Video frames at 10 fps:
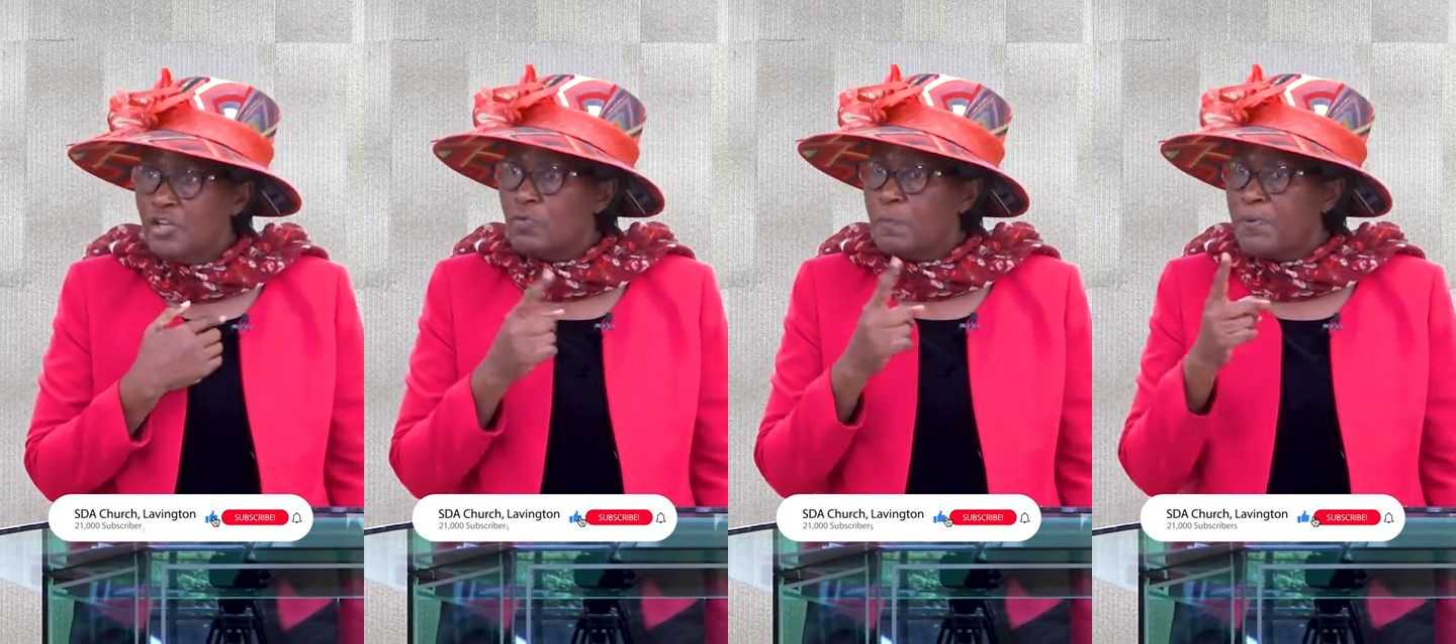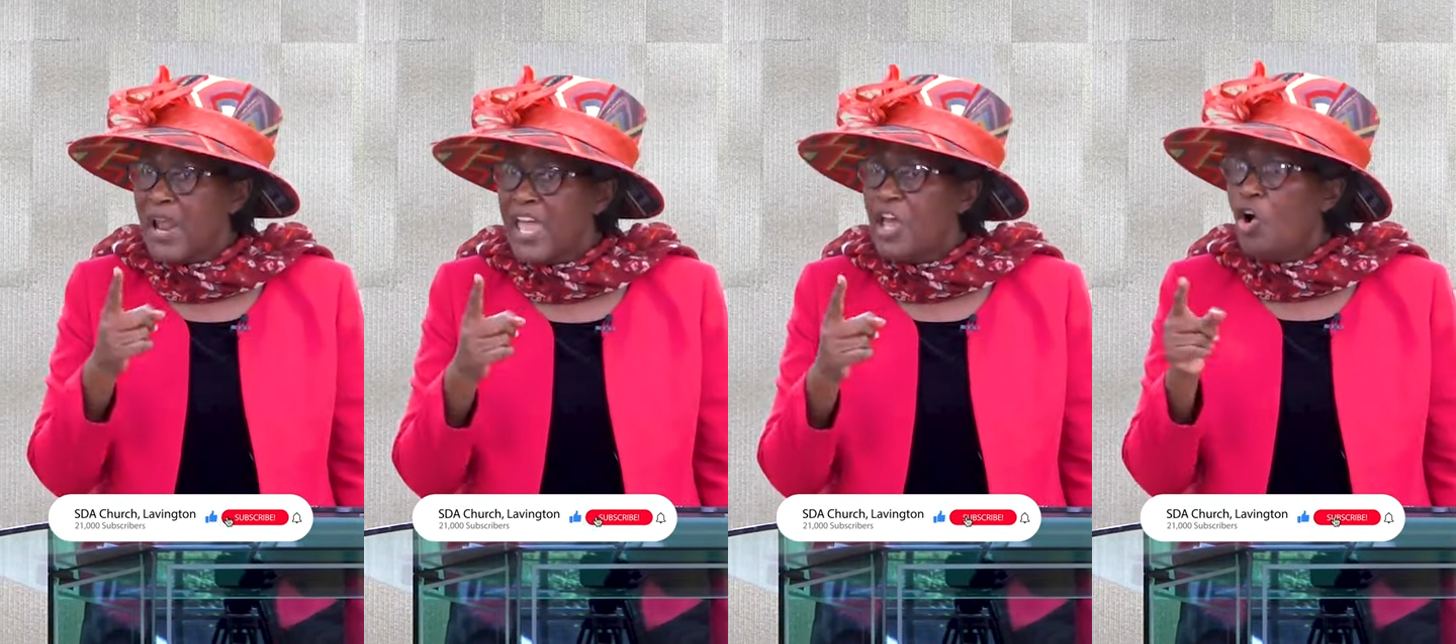to
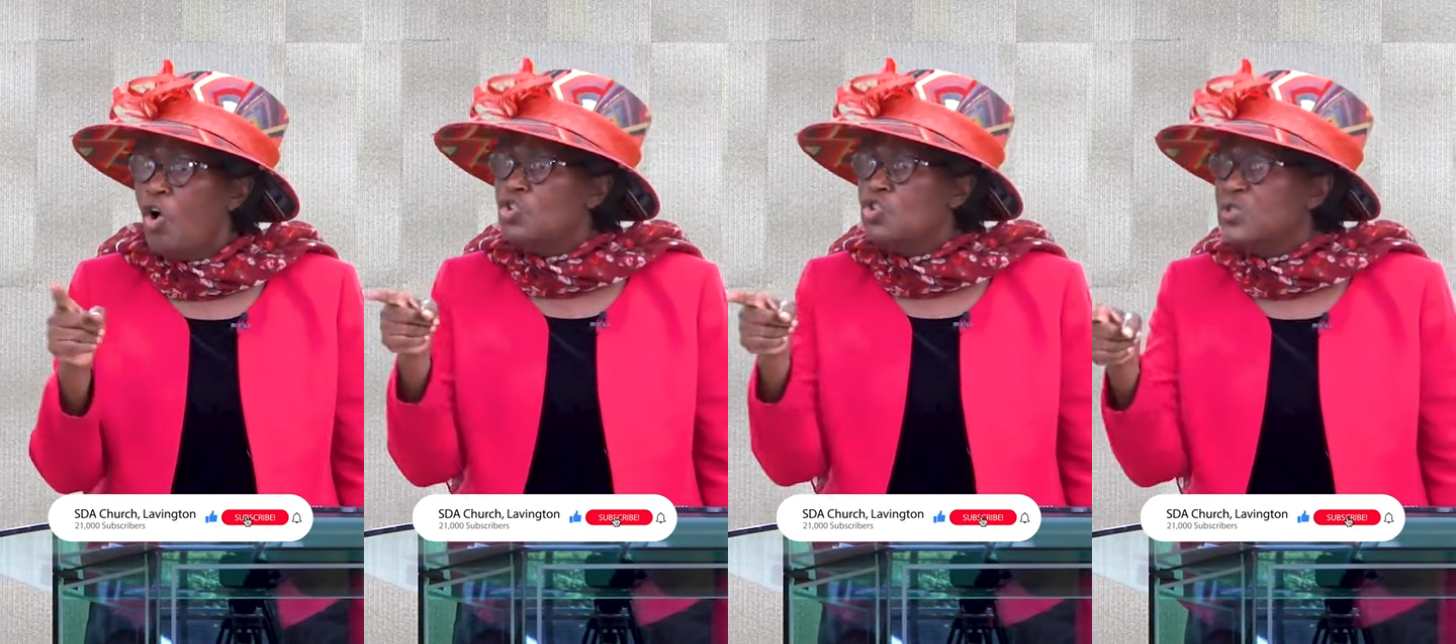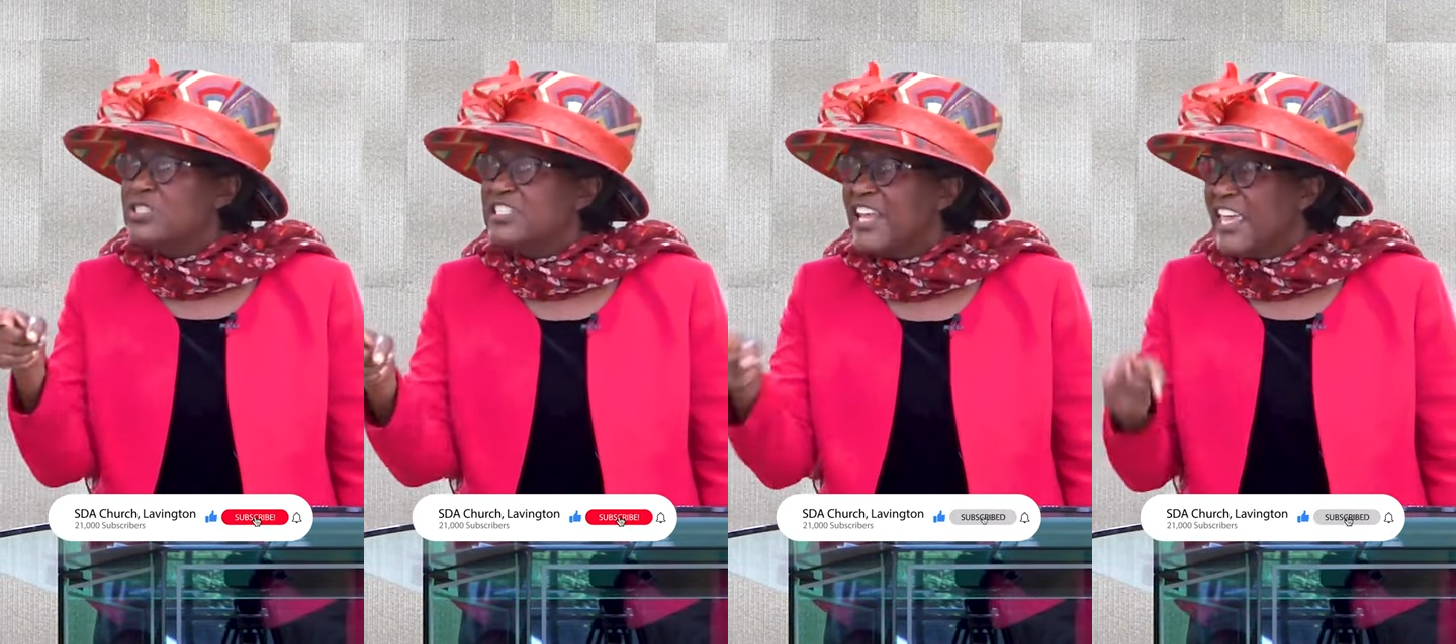pray or to
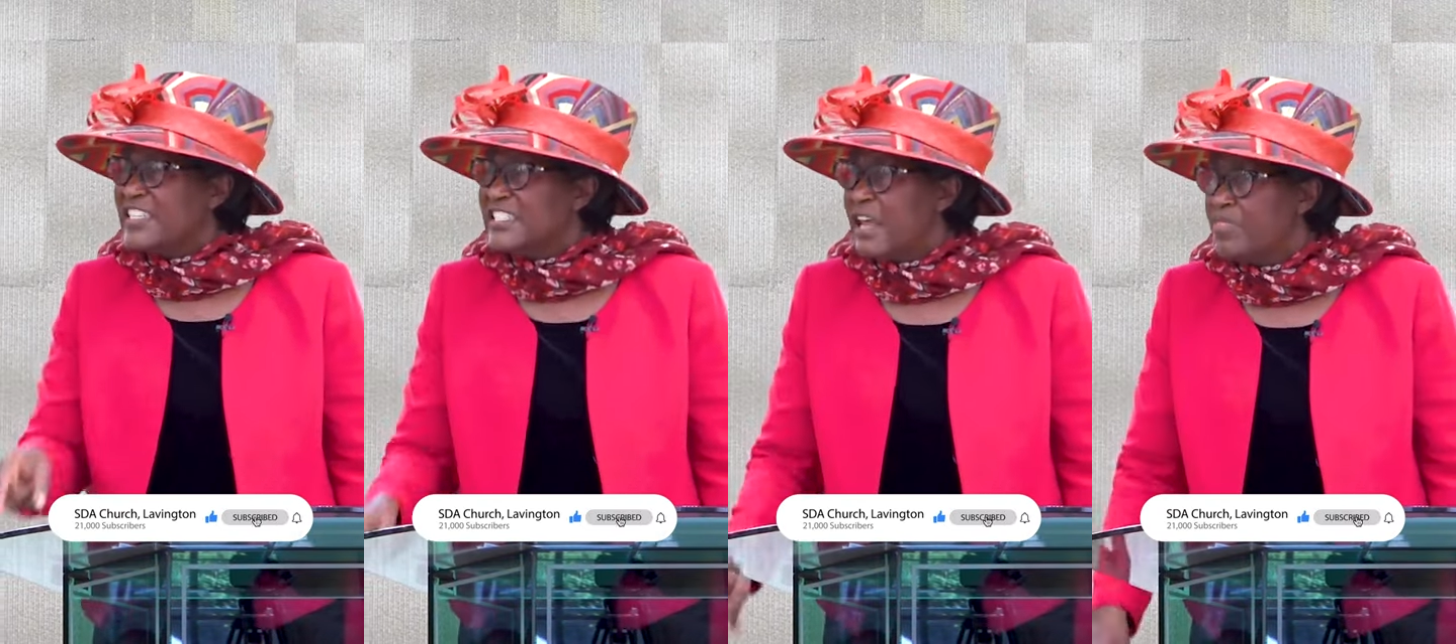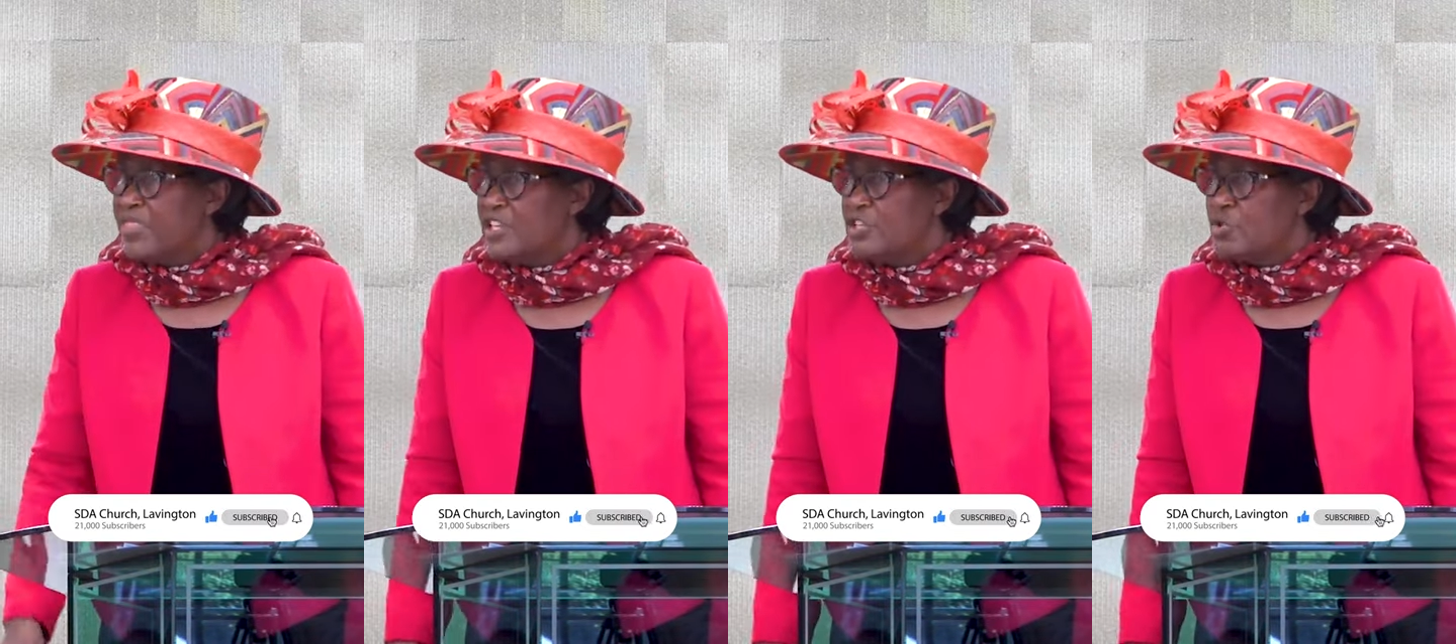say
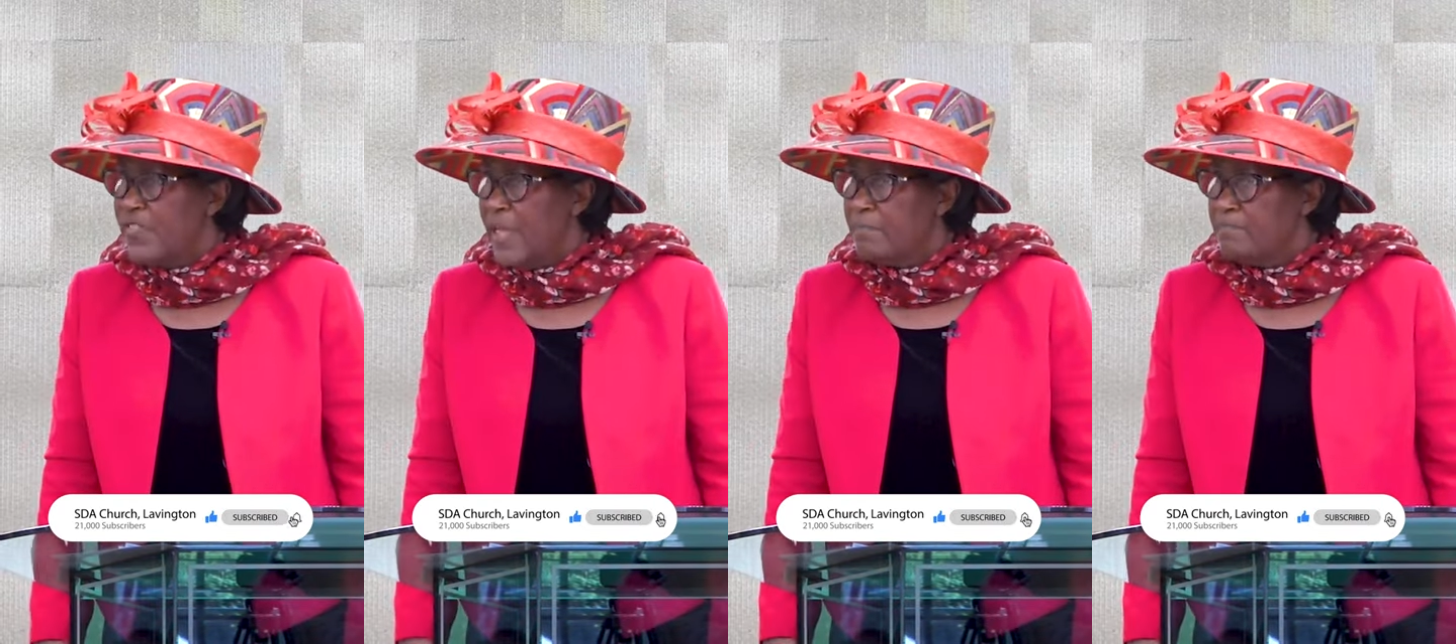something to them.